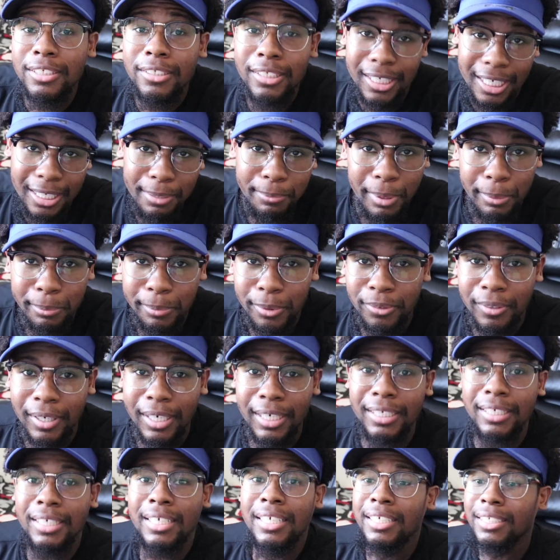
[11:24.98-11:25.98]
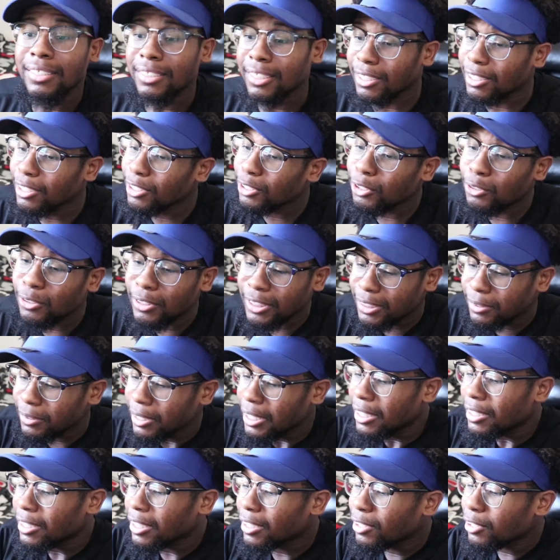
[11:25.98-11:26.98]
Kizuki member, right? The
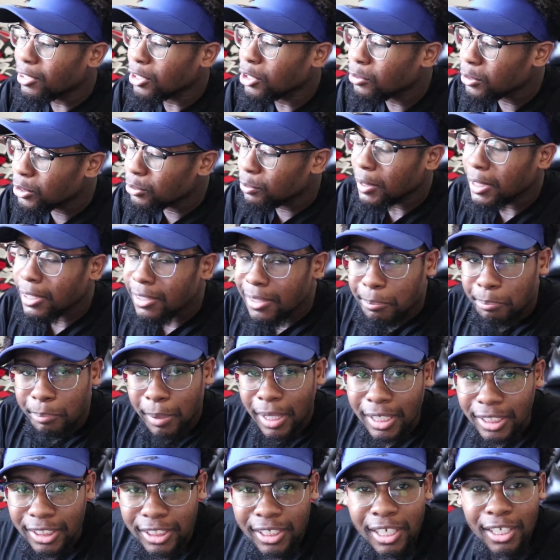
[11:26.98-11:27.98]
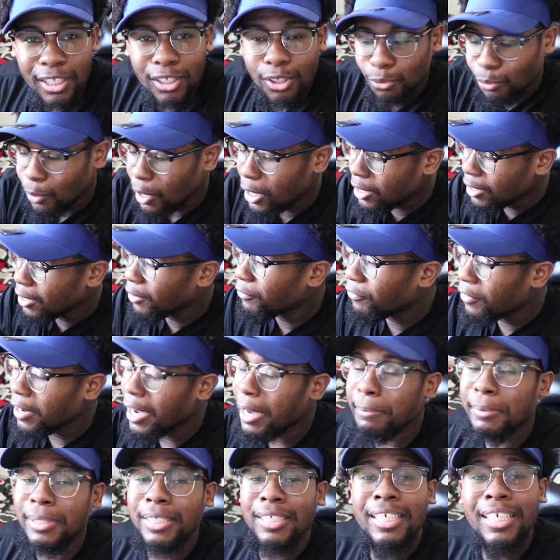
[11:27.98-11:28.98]
littlest one of the bunch. The run of the
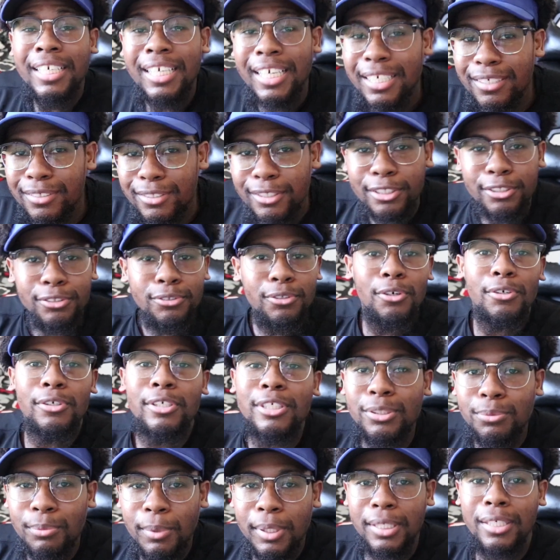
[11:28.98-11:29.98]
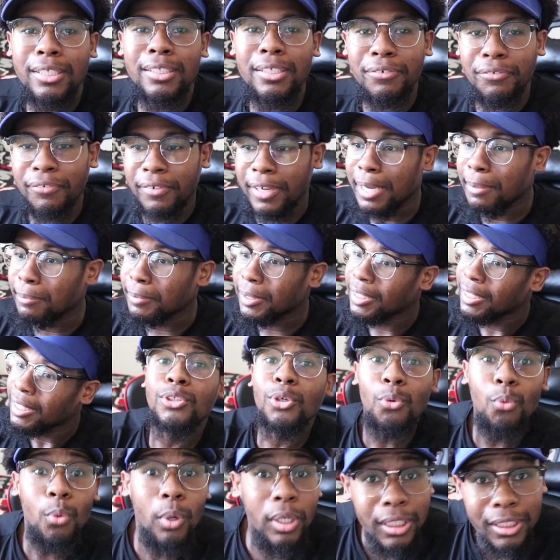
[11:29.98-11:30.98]
family is the strongest one of the family.
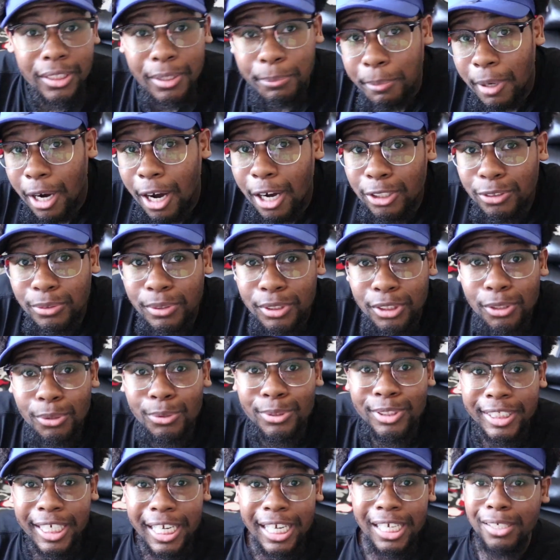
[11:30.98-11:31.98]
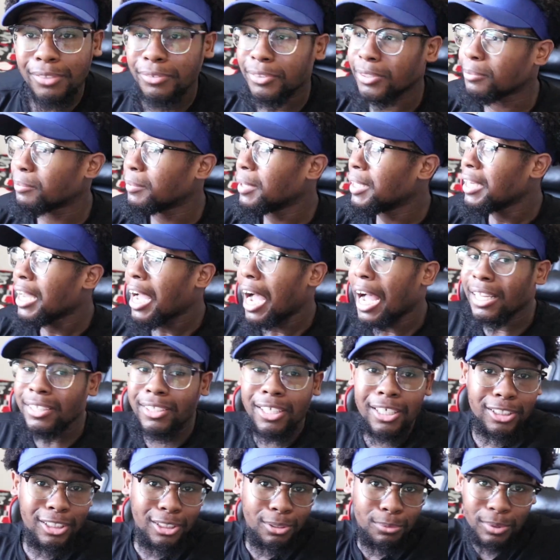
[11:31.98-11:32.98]
No one of the moms was so scared of him. I
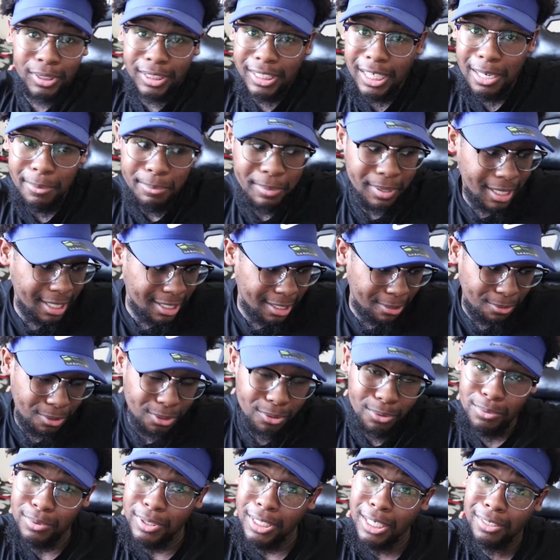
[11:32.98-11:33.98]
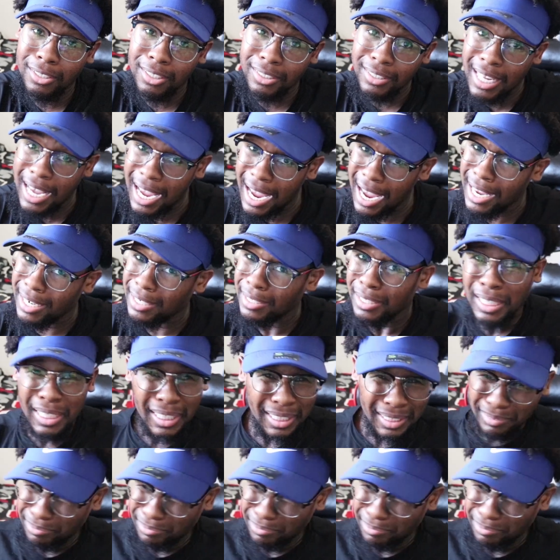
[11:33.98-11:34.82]
thought she was scared because he was gonna tell her dad.